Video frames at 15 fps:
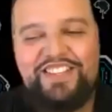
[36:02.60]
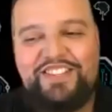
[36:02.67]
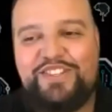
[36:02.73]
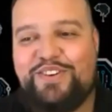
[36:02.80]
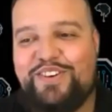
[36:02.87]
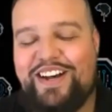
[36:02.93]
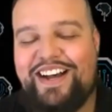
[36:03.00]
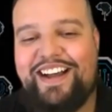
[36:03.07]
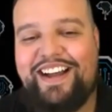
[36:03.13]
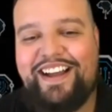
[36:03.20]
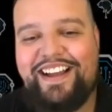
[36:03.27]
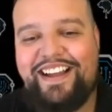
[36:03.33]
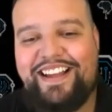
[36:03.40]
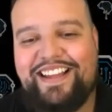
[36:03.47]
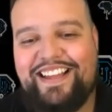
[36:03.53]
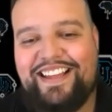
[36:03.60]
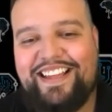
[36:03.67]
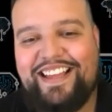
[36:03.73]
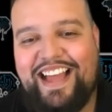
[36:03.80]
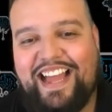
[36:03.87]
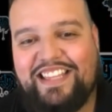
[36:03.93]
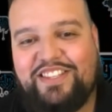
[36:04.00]
So I
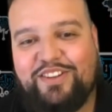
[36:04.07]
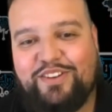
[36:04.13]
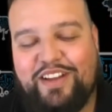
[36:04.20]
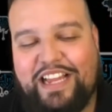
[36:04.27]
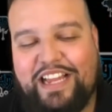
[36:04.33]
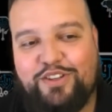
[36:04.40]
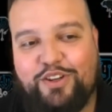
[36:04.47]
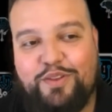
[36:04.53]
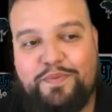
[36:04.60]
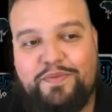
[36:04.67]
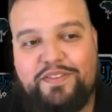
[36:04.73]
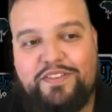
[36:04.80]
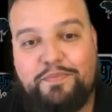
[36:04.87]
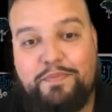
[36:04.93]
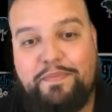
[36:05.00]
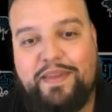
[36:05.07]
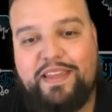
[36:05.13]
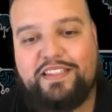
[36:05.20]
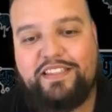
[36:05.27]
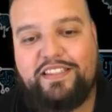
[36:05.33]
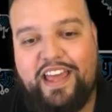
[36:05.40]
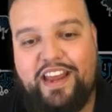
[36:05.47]
told him to meet me
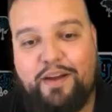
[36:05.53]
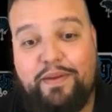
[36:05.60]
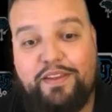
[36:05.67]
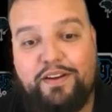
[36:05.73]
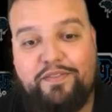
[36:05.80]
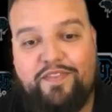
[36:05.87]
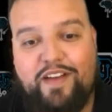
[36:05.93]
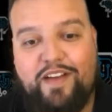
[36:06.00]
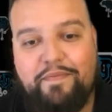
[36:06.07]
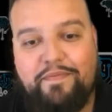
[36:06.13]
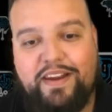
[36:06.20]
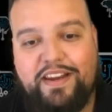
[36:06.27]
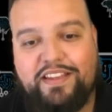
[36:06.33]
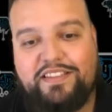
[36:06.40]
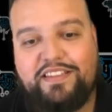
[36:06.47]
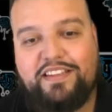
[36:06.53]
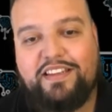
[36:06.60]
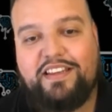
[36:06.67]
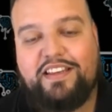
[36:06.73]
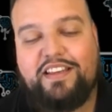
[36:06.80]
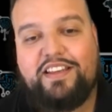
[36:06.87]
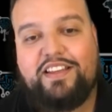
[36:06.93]
inside. I'll be there in 5 minutes.
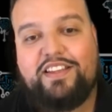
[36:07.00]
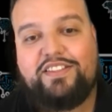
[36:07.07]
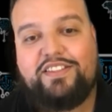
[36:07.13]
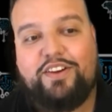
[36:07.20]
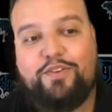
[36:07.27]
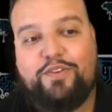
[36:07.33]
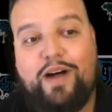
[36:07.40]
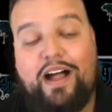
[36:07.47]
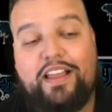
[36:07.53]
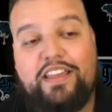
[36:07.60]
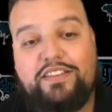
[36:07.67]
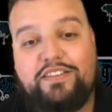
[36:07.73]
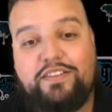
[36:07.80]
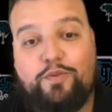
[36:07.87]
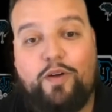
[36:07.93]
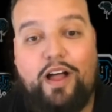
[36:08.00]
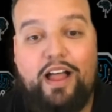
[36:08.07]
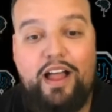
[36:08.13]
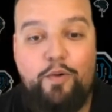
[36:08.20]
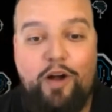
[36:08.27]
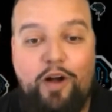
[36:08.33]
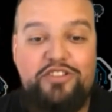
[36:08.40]
So while
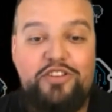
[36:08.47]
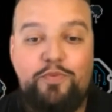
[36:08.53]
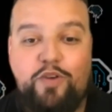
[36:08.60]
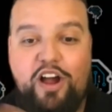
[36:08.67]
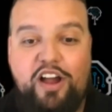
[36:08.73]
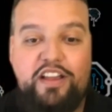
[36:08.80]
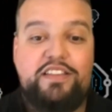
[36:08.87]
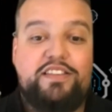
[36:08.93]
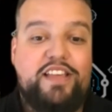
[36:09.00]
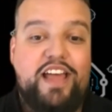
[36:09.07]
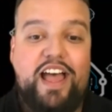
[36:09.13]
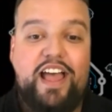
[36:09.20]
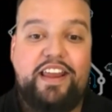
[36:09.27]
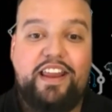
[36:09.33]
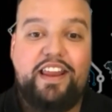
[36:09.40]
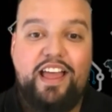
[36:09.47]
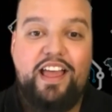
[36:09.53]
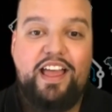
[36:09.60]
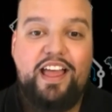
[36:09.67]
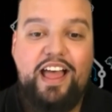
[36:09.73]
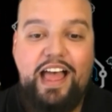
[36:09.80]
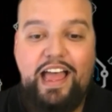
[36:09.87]
I watch him walk inside,
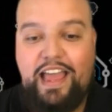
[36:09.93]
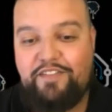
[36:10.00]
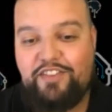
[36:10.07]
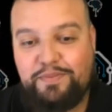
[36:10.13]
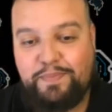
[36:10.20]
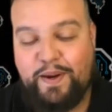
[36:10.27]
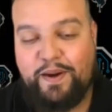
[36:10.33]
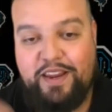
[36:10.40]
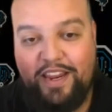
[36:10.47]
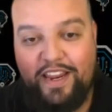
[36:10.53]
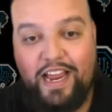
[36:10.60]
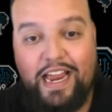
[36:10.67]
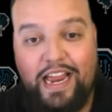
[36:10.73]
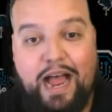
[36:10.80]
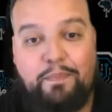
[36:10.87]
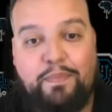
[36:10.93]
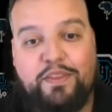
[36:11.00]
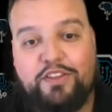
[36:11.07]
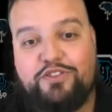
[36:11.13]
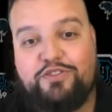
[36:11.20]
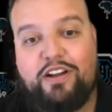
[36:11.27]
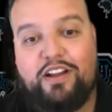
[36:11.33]
I have a spare key. I hop in
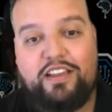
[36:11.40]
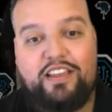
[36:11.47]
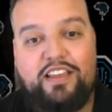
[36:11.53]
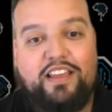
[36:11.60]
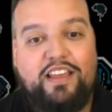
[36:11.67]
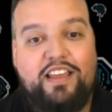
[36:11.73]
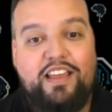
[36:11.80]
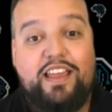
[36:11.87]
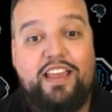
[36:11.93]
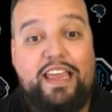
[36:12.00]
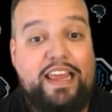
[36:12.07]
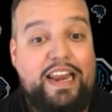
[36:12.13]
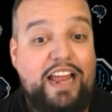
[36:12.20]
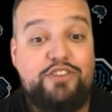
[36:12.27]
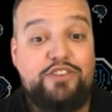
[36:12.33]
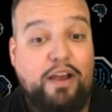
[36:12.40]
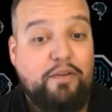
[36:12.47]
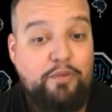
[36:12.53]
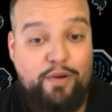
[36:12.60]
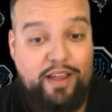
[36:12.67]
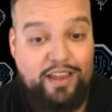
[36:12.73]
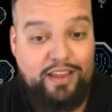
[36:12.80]
the truck and I drive
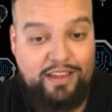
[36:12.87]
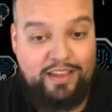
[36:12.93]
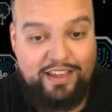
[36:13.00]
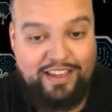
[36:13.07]
away.